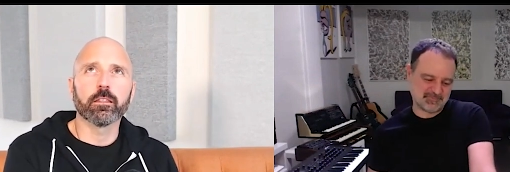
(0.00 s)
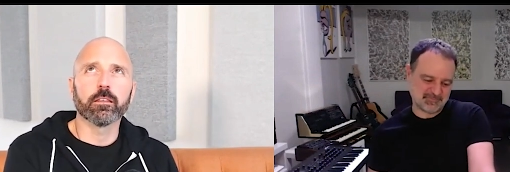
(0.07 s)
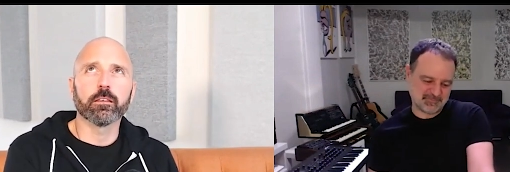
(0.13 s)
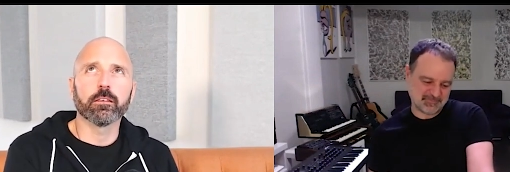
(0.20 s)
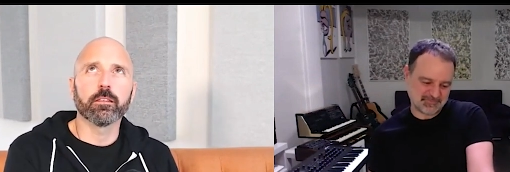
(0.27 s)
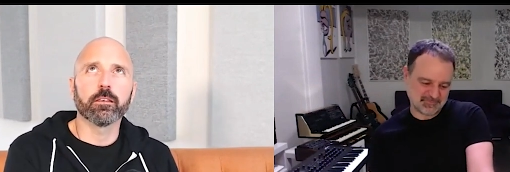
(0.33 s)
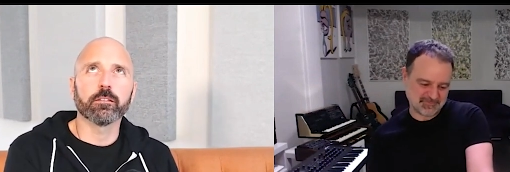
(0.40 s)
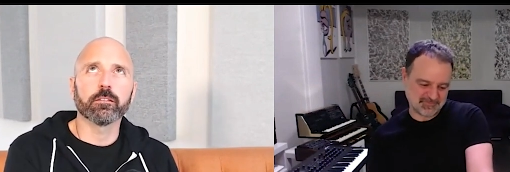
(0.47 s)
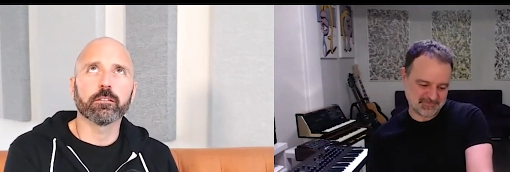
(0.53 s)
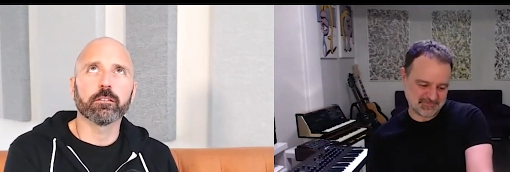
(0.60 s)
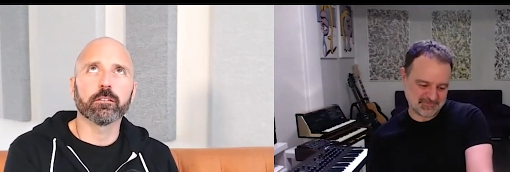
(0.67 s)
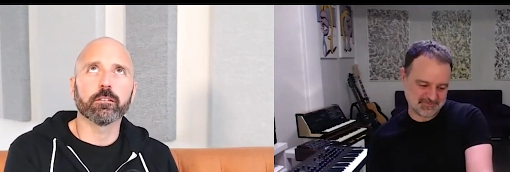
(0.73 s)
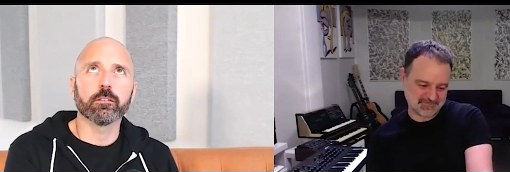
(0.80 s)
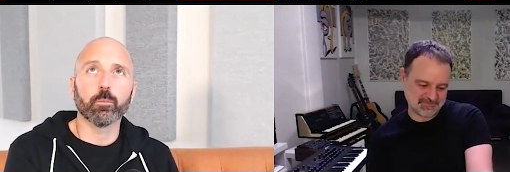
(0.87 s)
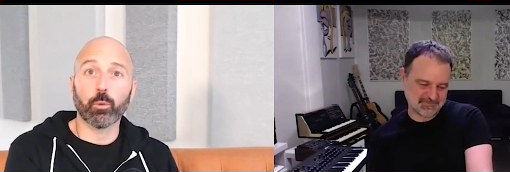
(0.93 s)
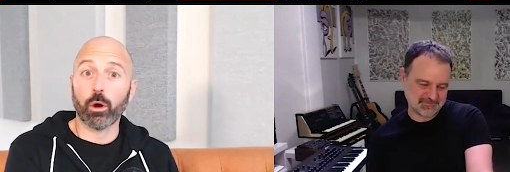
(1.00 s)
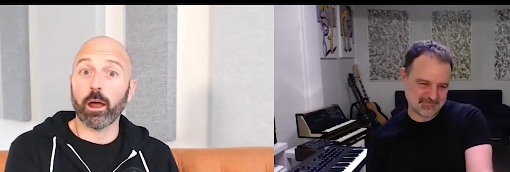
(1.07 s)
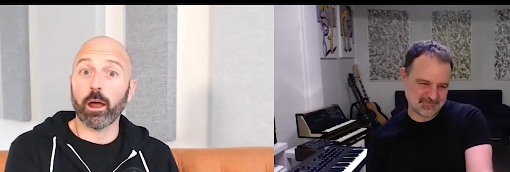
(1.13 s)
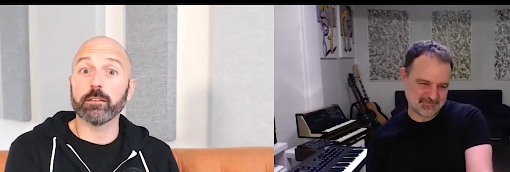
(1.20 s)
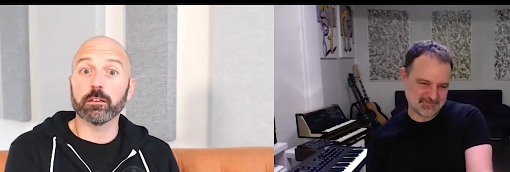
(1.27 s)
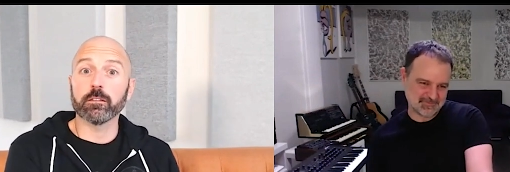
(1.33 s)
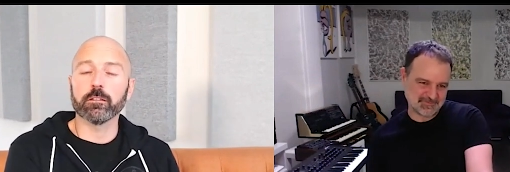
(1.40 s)
Speaker 1: th this is
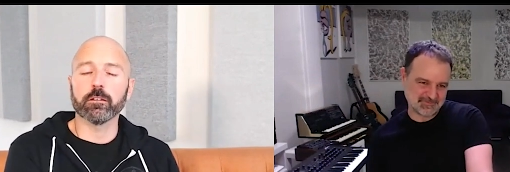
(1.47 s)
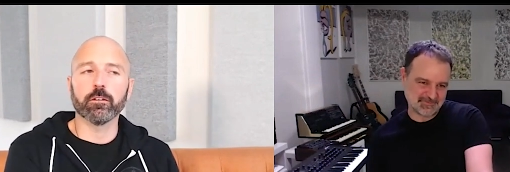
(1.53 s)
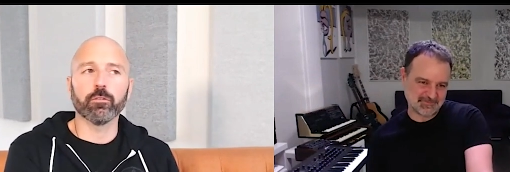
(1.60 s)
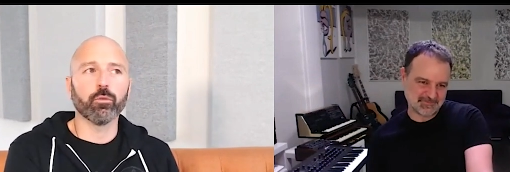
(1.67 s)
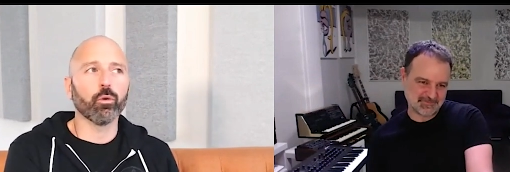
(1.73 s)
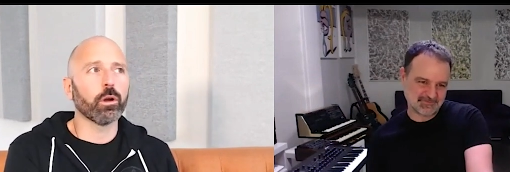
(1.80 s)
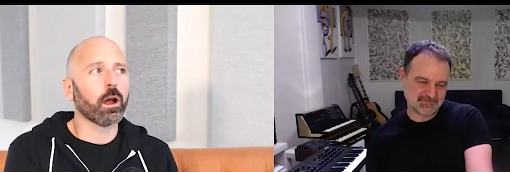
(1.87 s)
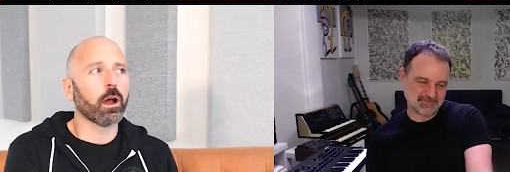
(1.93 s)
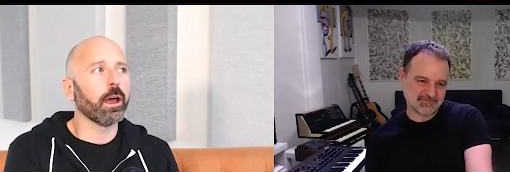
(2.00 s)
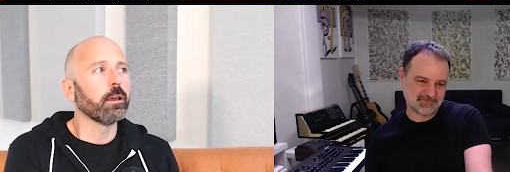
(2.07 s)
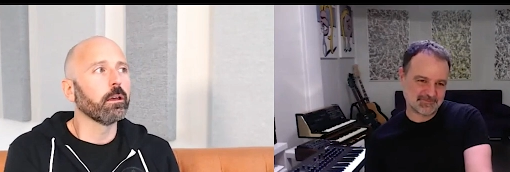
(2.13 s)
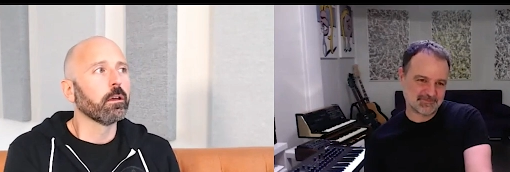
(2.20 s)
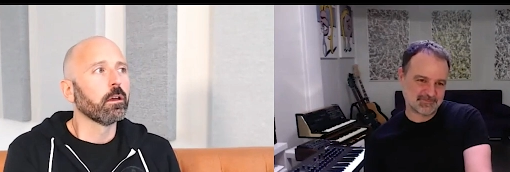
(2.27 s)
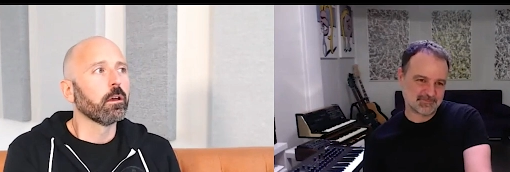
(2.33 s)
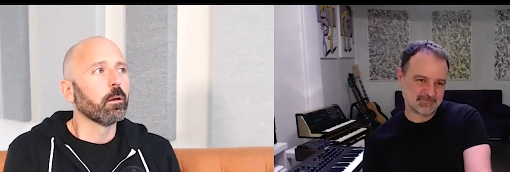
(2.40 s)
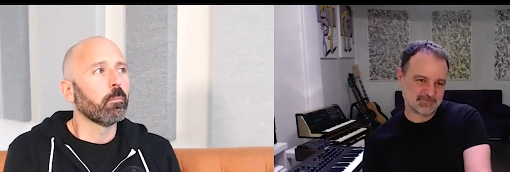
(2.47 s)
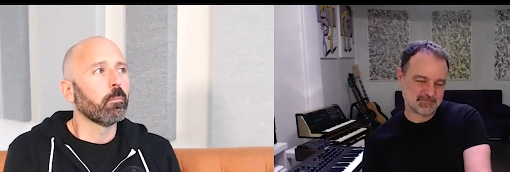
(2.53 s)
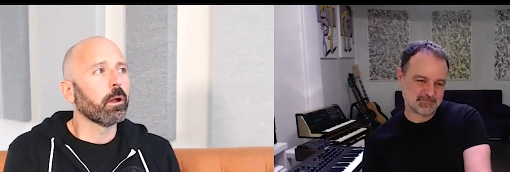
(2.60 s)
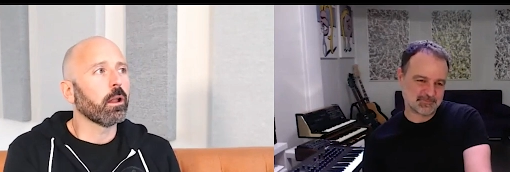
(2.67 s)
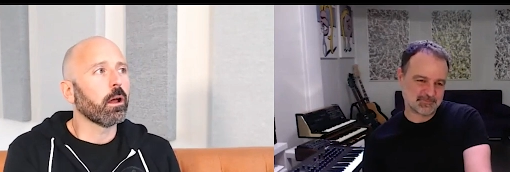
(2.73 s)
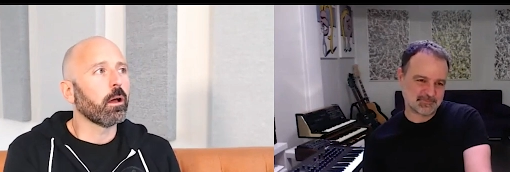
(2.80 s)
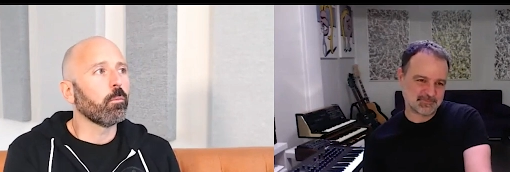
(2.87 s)
surprising to Davor and i
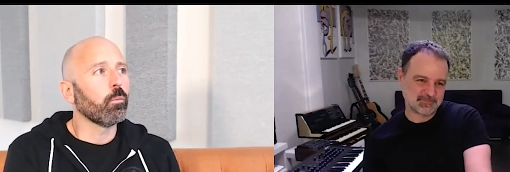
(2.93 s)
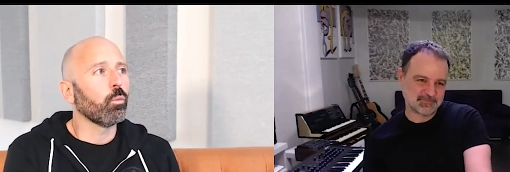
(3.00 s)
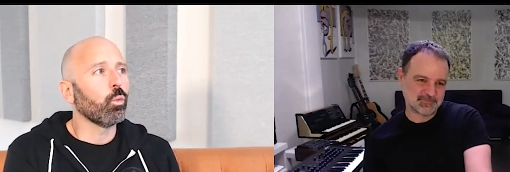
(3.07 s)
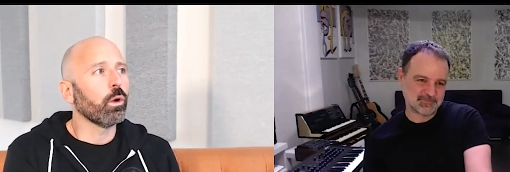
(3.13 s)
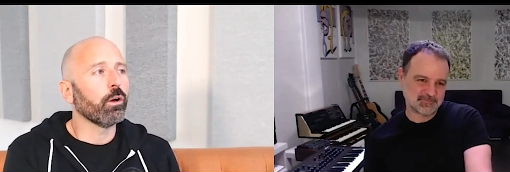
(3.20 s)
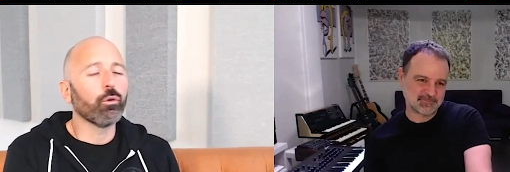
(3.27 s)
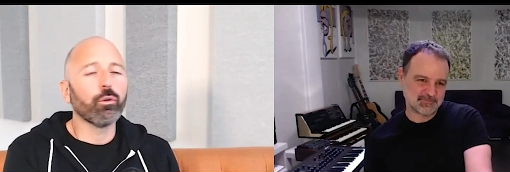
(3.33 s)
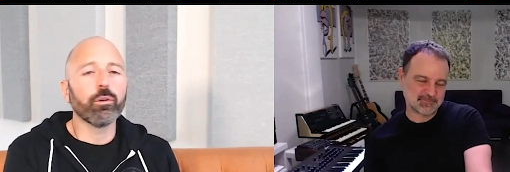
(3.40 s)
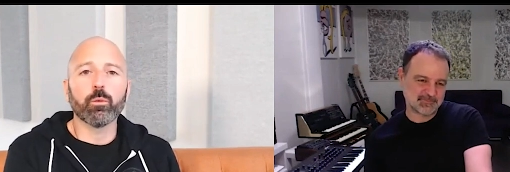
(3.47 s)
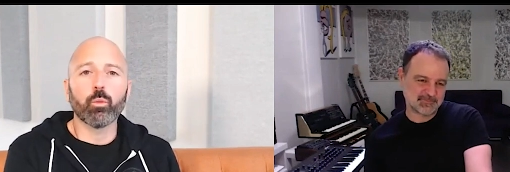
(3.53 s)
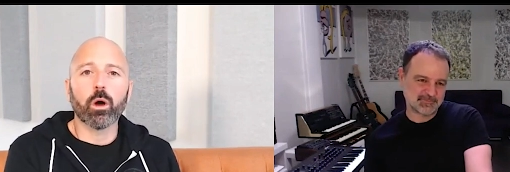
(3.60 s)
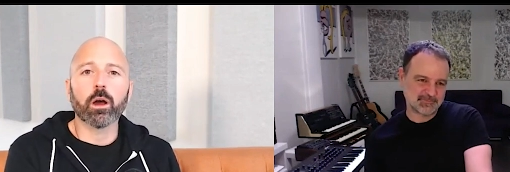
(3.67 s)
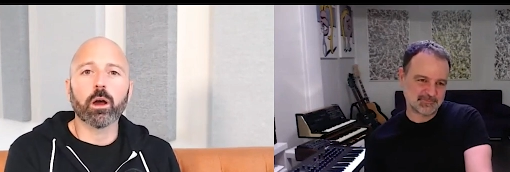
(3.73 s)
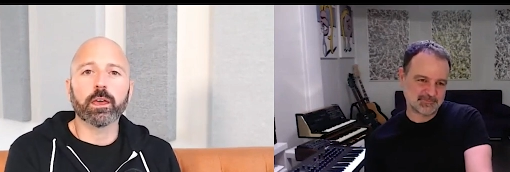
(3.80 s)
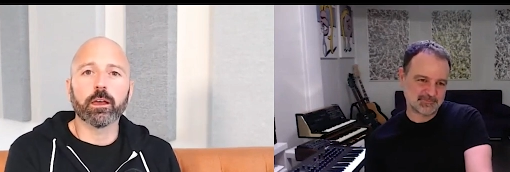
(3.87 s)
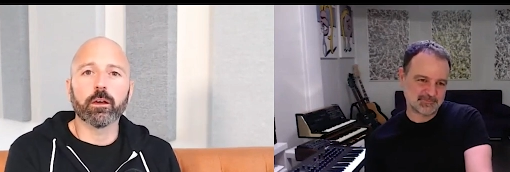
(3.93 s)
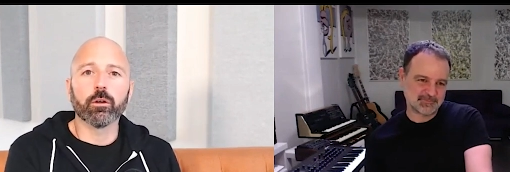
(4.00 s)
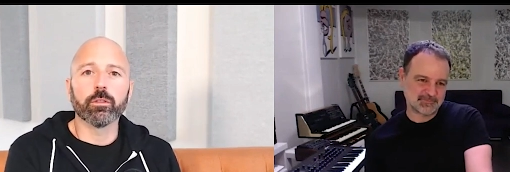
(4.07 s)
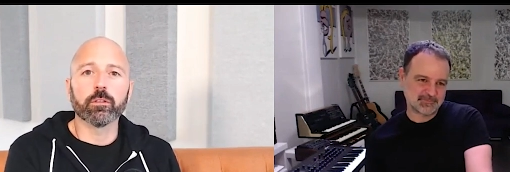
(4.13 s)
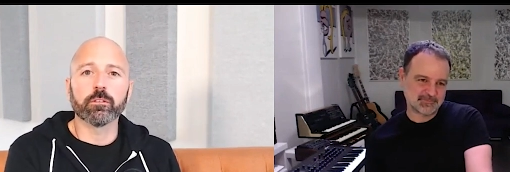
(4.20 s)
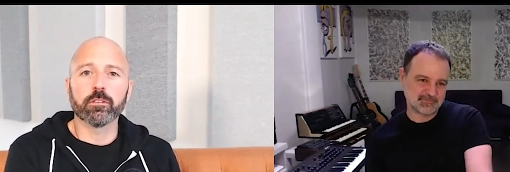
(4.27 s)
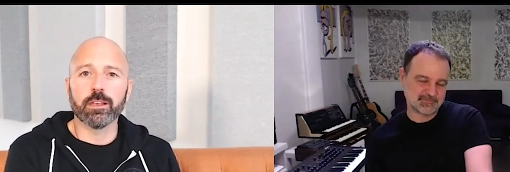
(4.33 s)
but um, we're already working
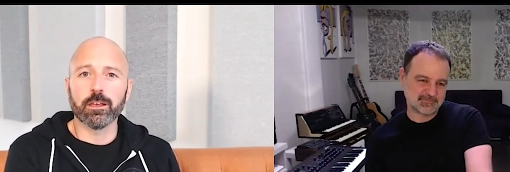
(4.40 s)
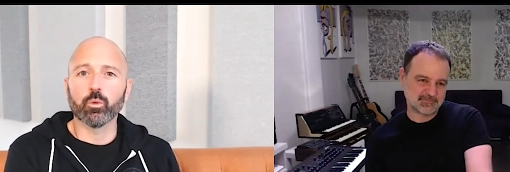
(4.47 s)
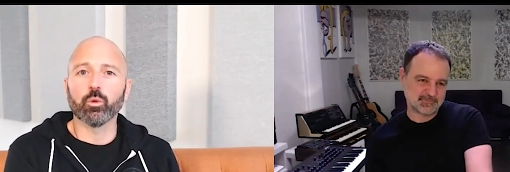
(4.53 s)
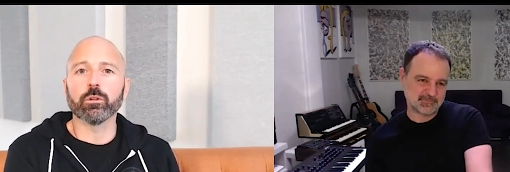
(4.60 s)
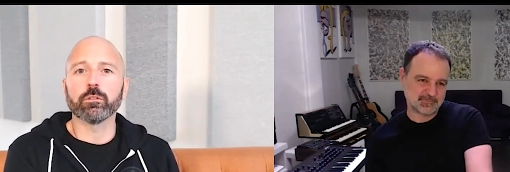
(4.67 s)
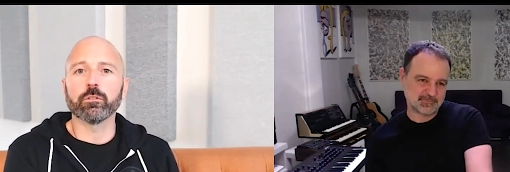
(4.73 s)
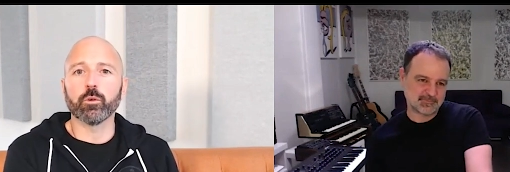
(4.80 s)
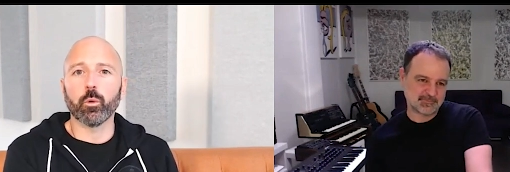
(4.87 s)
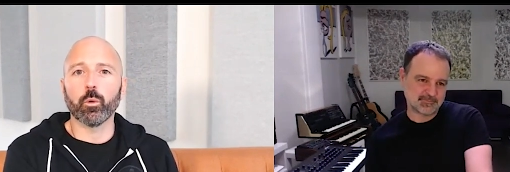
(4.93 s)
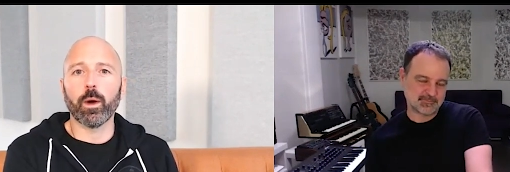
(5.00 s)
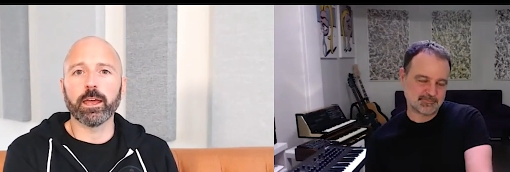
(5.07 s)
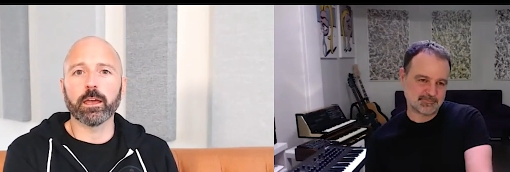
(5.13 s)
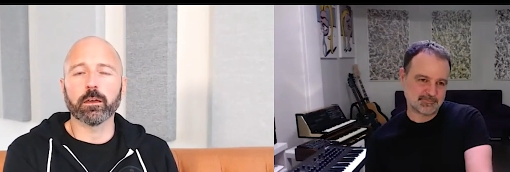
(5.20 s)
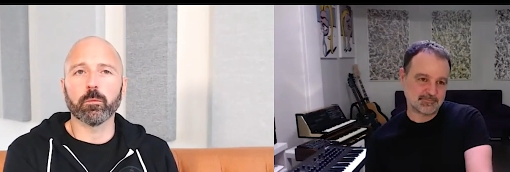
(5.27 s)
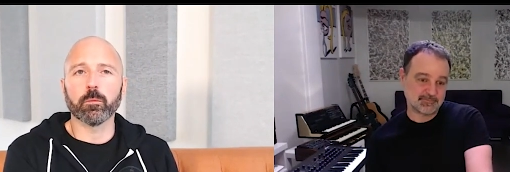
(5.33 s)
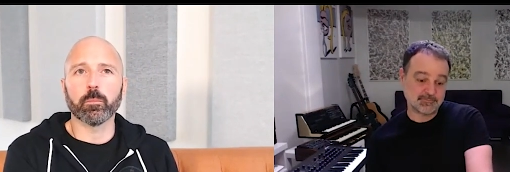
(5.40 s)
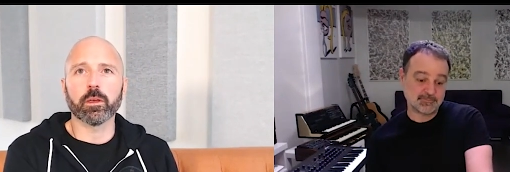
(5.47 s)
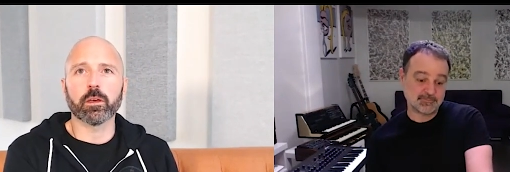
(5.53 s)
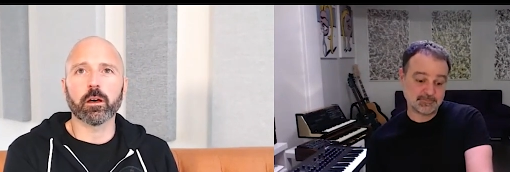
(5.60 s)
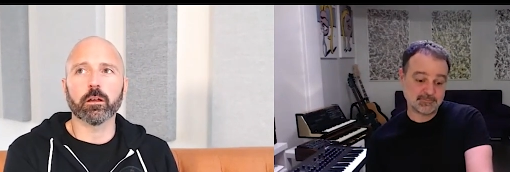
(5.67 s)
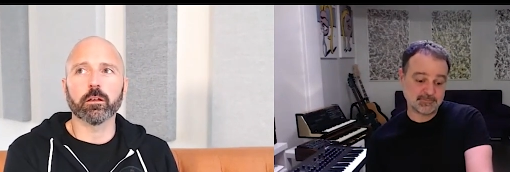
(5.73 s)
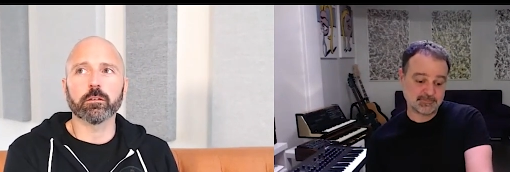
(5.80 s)
on the sequel to awaken
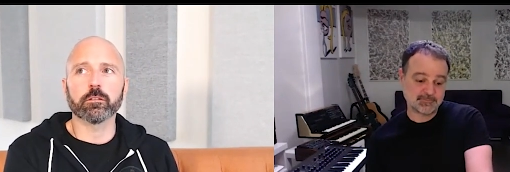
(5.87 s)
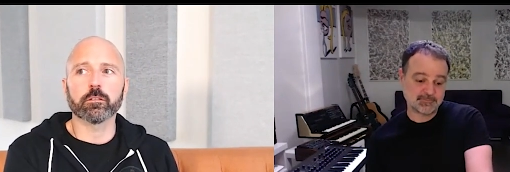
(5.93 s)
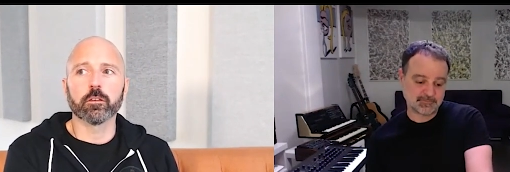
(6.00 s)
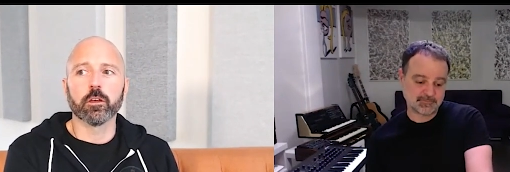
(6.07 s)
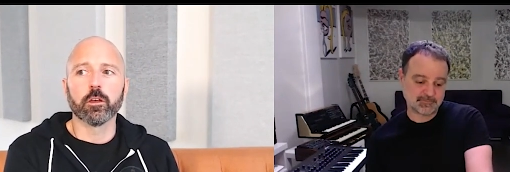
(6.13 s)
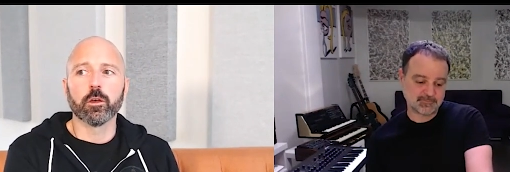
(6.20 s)
because